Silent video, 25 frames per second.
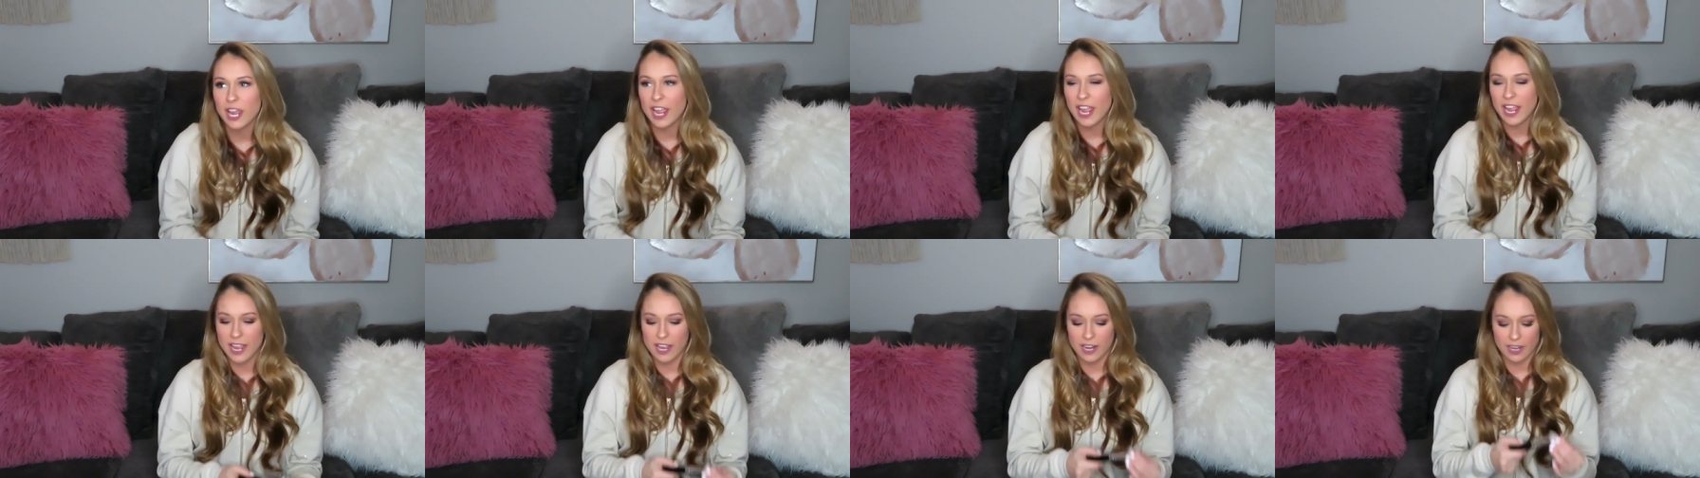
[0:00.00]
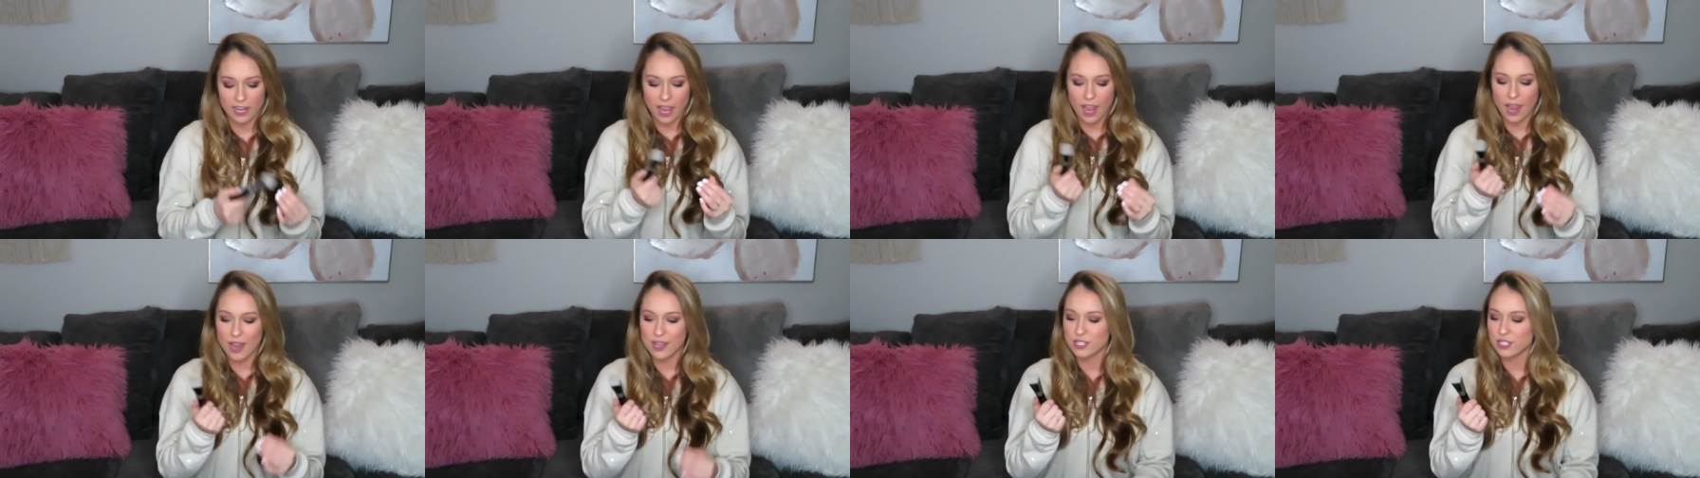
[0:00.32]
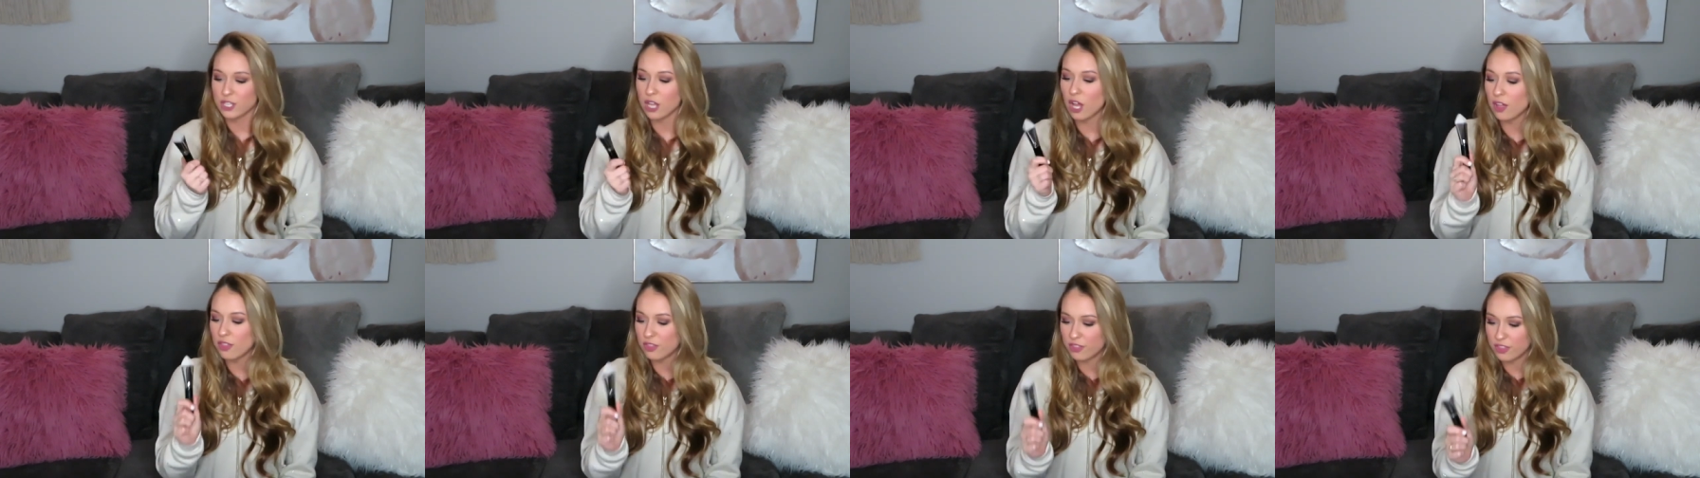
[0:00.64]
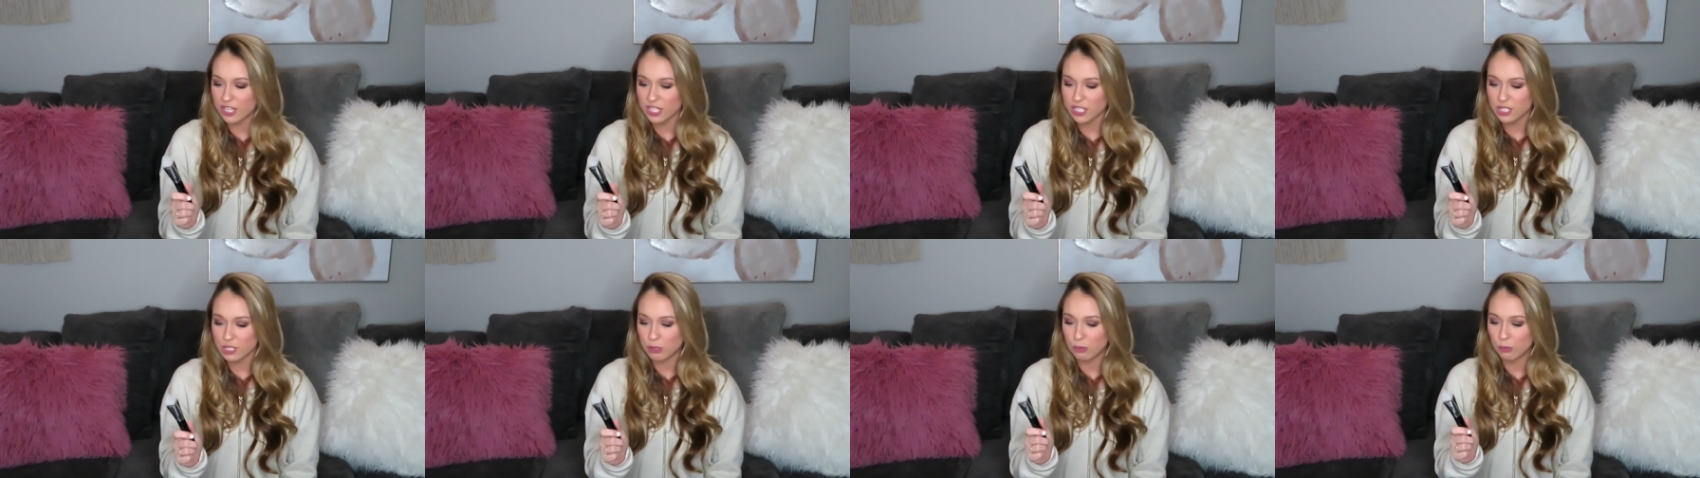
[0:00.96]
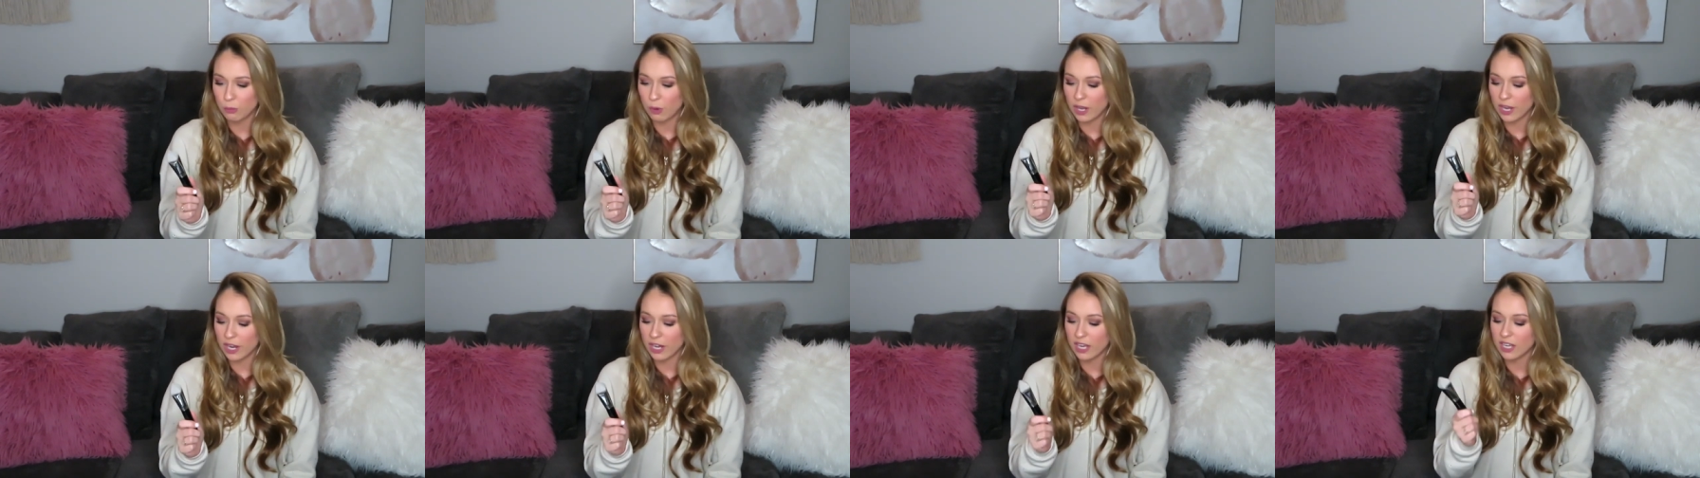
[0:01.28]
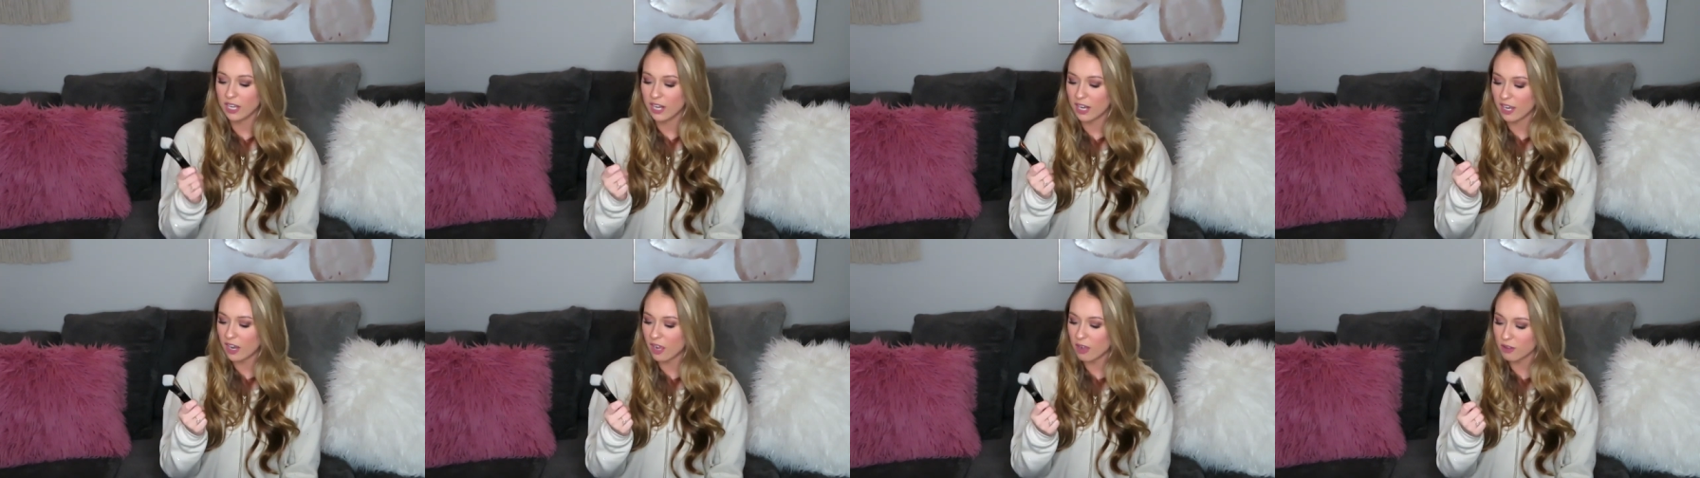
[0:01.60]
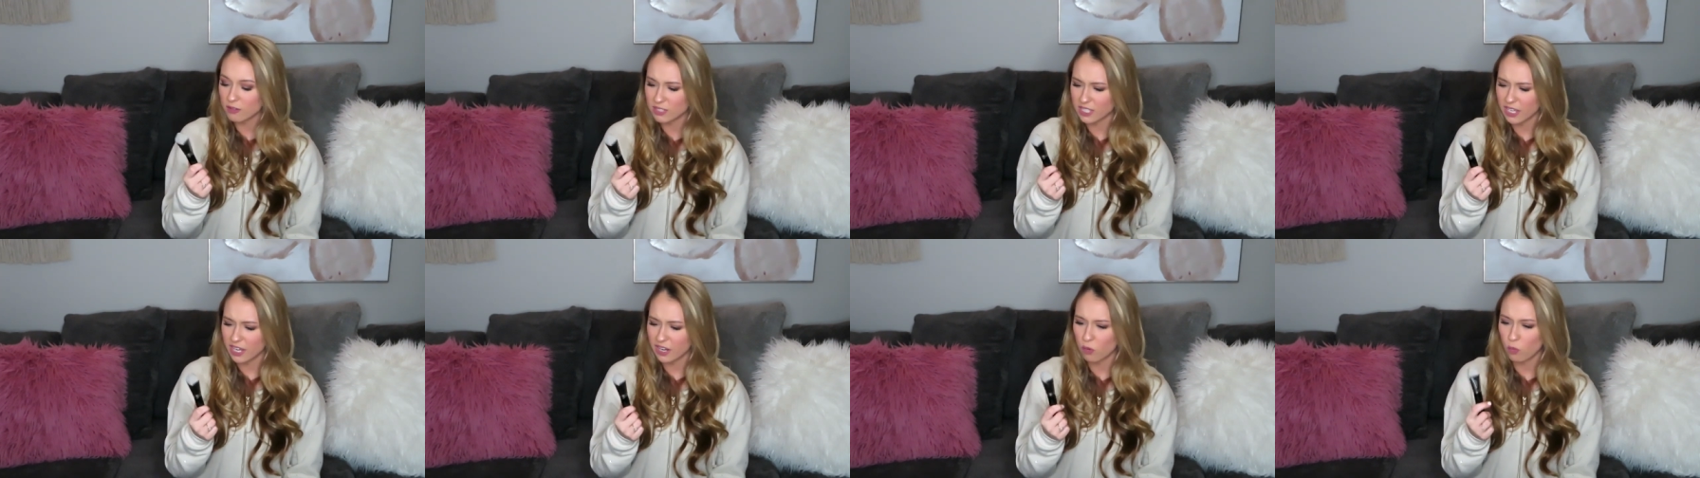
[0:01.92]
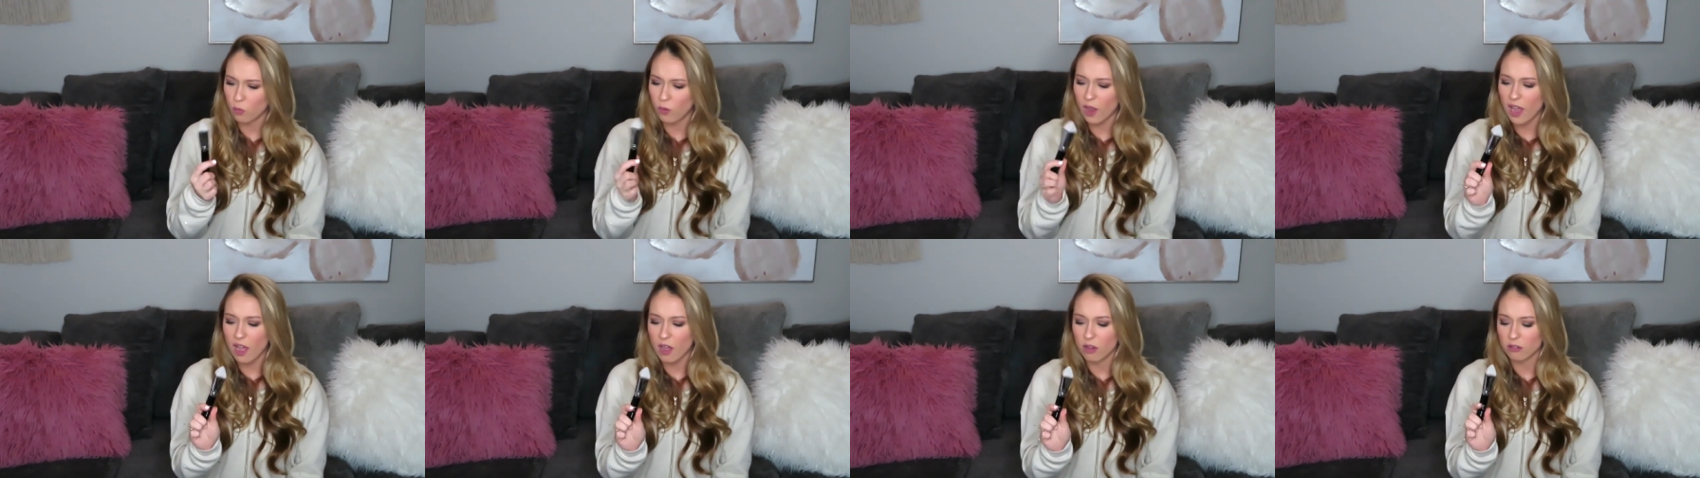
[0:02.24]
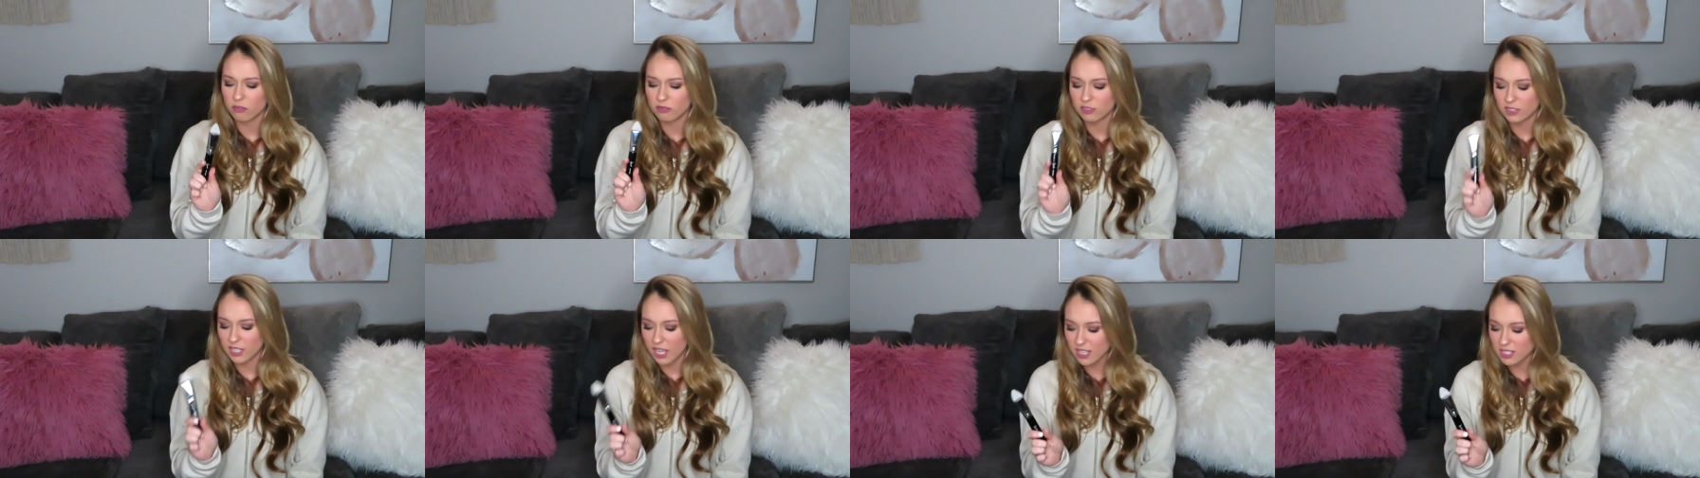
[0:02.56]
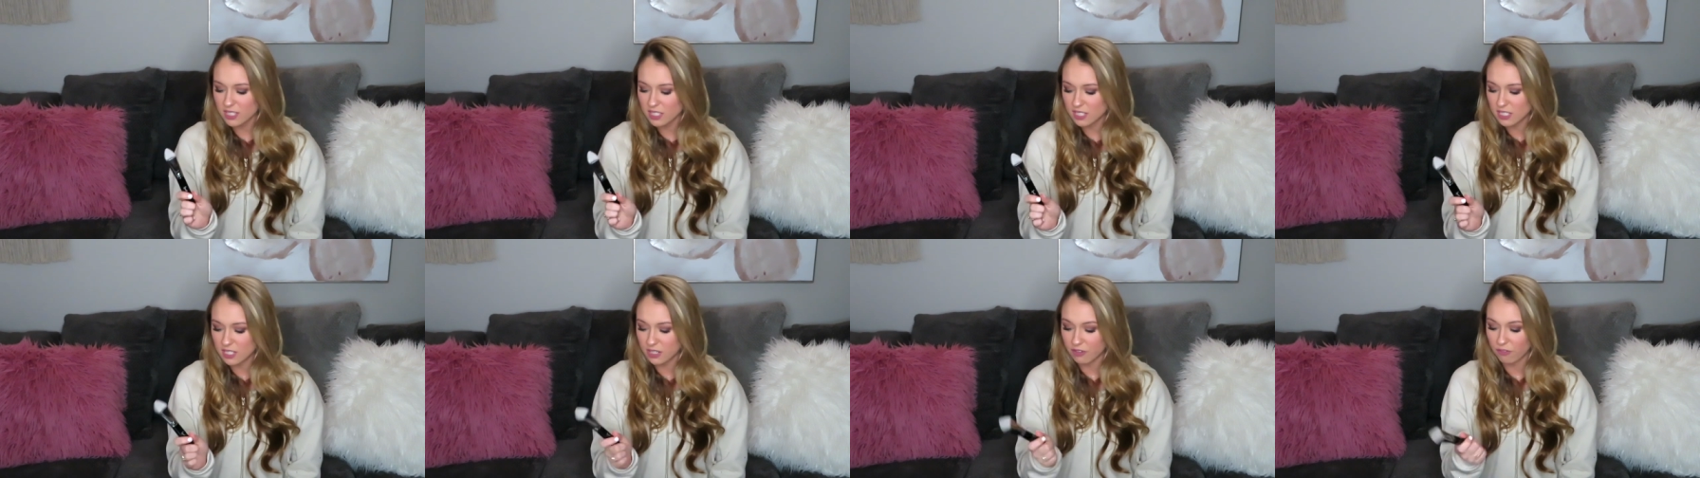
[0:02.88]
and I saw this one and I was like, wow, that's